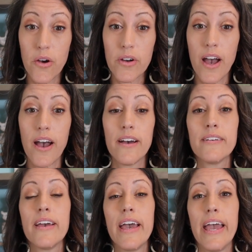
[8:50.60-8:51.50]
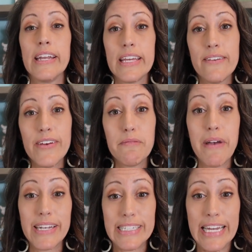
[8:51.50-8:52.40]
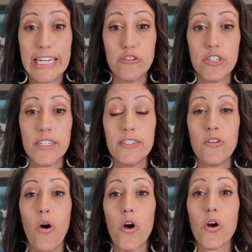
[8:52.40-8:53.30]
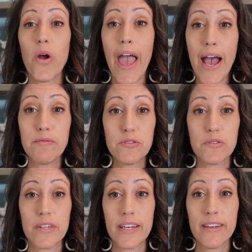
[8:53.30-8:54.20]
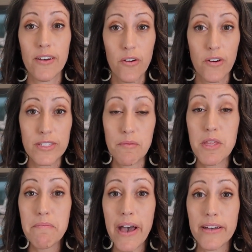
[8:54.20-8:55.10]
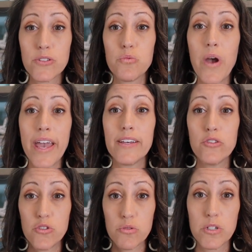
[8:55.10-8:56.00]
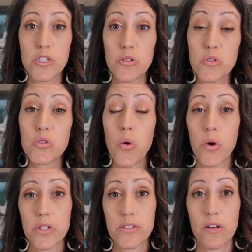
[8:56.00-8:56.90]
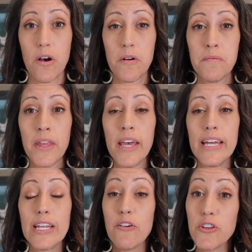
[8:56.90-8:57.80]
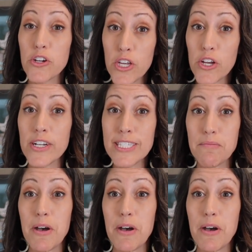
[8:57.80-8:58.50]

yoga, and even meditation are absolutely some of the best ways to reduce cortisol. Now, if you're curious